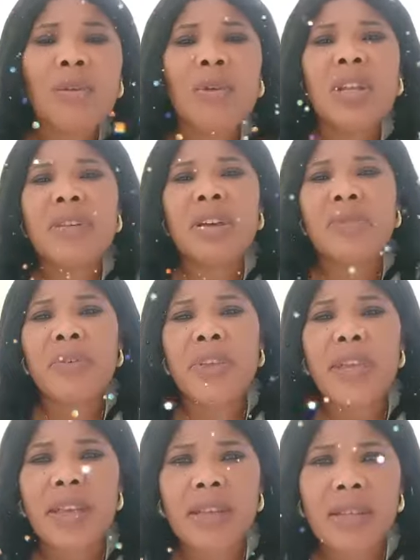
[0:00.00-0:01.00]
will leave her for
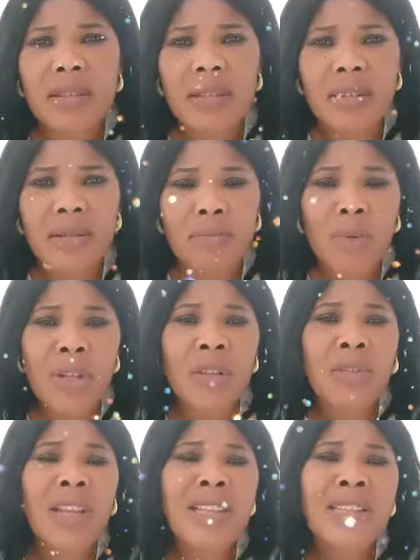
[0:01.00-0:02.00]
year. But I
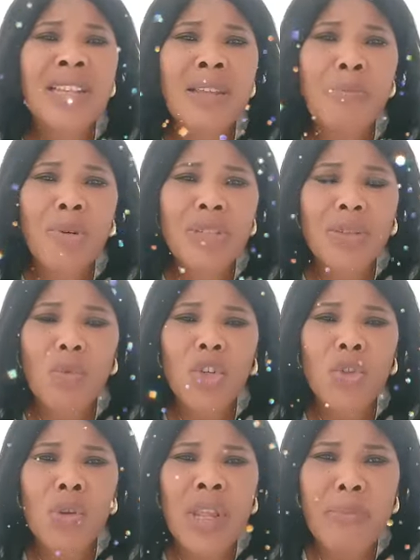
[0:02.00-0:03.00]
not let anybody
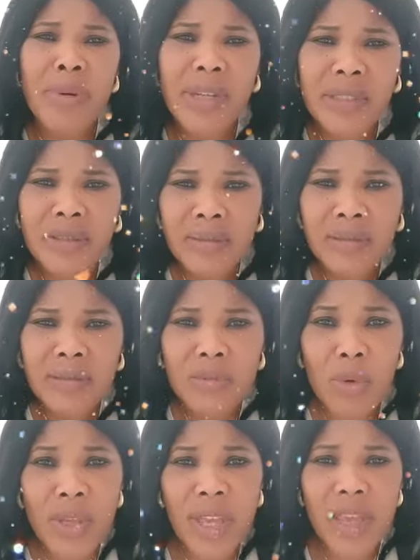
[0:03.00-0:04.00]
wash on her brain.
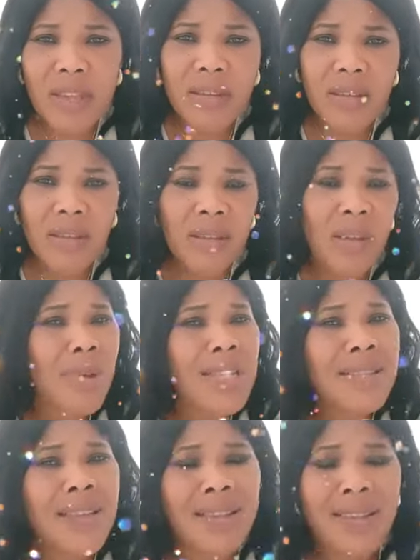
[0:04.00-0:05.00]
Okay?
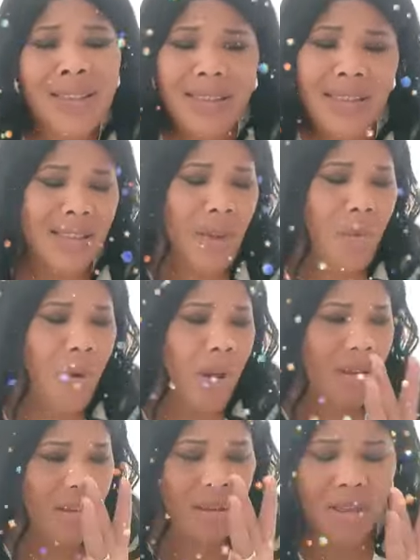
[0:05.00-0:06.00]
Obaseki, if they
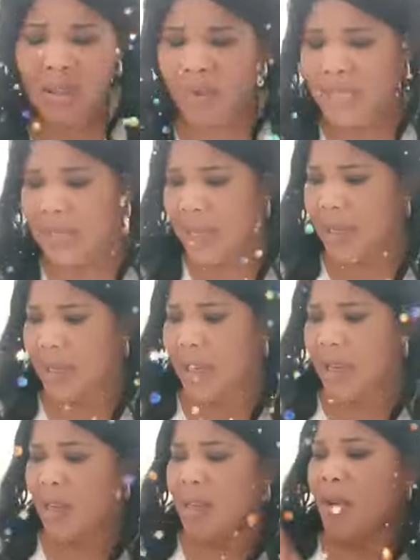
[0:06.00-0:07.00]
work. Obaseki,
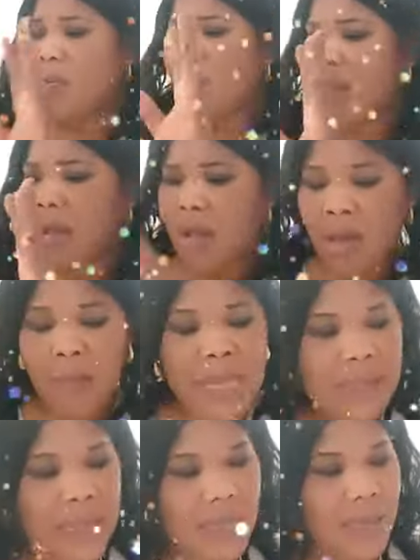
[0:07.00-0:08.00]
you know they work.
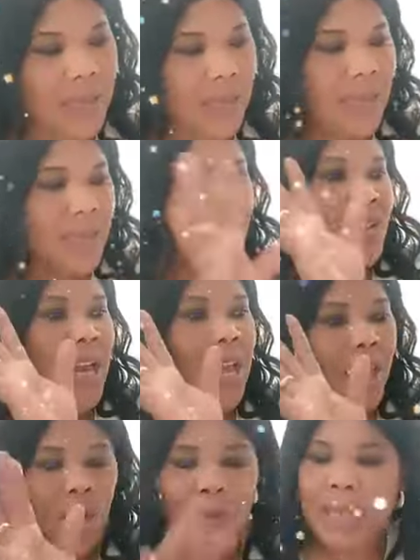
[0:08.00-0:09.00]
Obaseki, if they try.
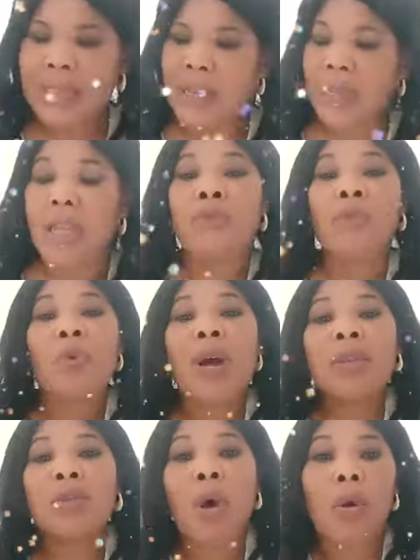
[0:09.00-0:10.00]
Obaseki, if you
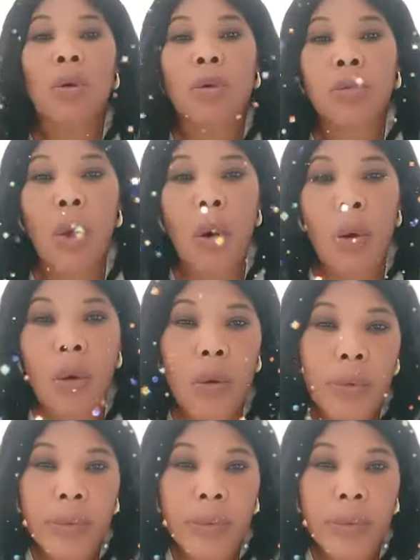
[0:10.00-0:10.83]
want to talk, talk.